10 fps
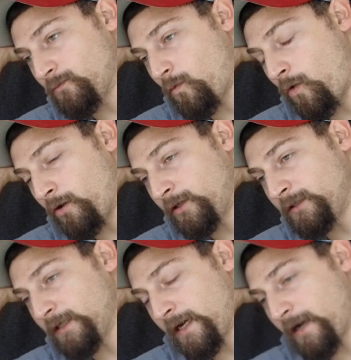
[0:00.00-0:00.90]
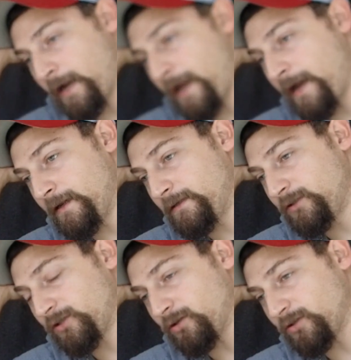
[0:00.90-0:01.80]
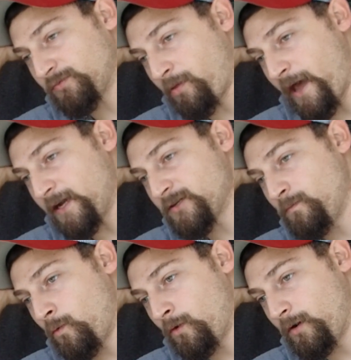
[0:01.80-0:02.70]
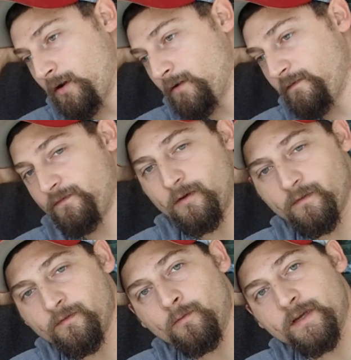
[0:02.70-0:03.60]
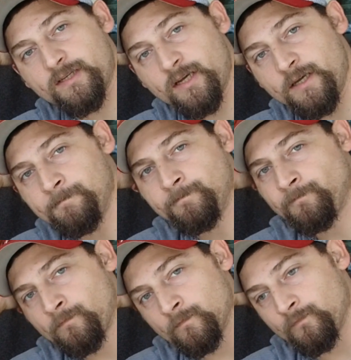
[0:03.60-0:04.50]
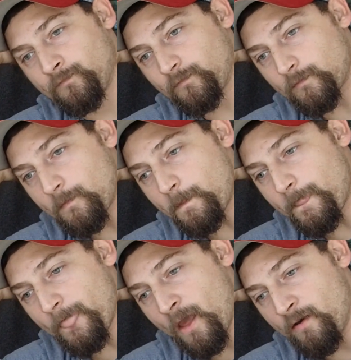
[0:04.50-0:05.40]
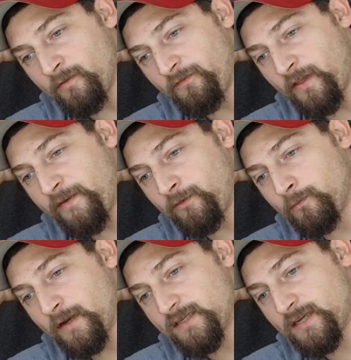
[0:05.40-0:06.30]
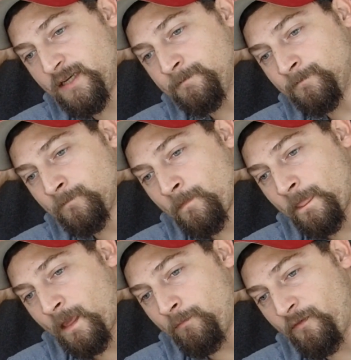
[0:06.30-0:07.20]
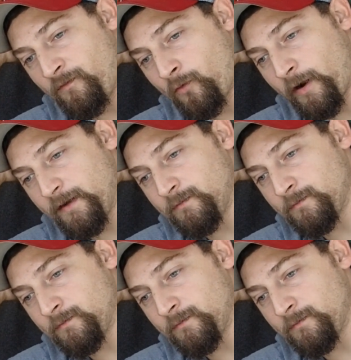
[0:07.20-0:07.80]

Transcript: water, and I added just a splash more of the whiskey, of the flavored whiskey, before I